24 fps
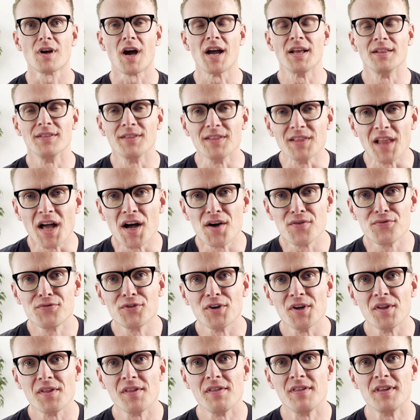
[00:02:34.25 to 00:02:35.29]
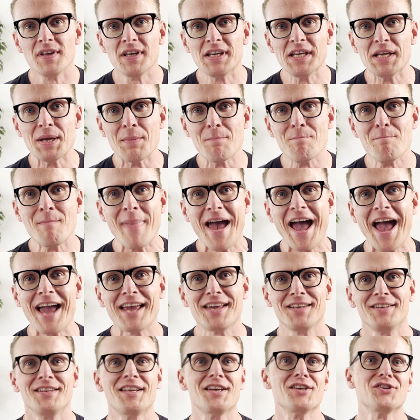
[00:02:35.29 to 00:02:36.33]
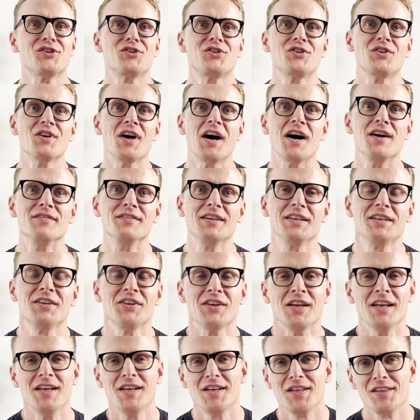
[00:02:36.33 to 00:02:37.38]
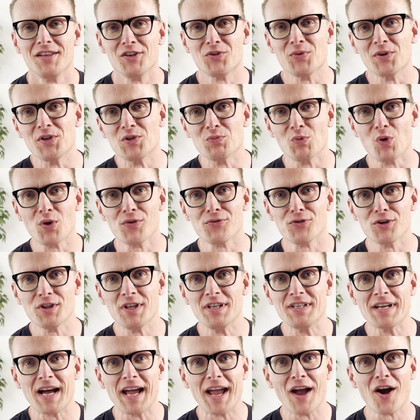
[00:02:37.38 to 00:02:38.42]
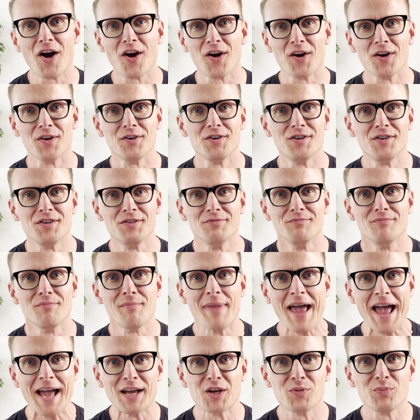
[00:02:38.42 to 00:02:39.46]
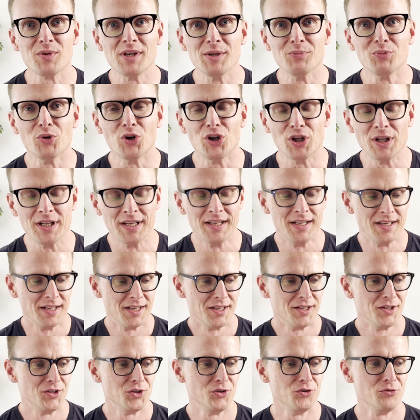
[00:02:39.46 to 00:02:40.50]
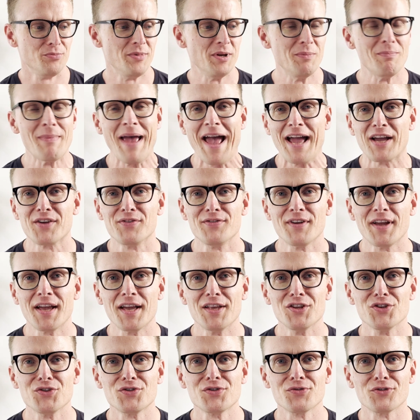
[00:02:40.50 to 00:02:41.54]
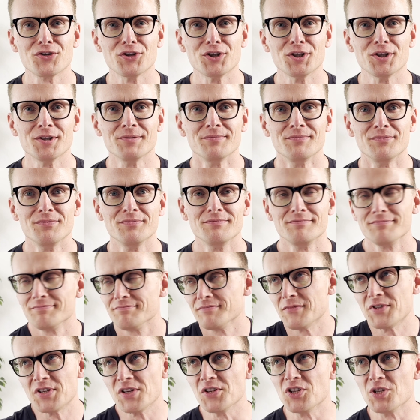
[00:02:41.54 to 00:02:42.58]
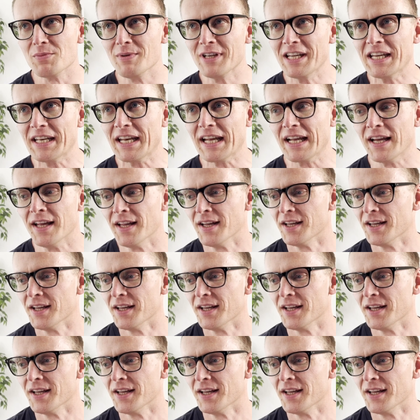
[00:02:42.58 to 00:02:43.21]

I love the Macness of it. This one is more for the die-hard Mac people who've been Mac fans since the beginning.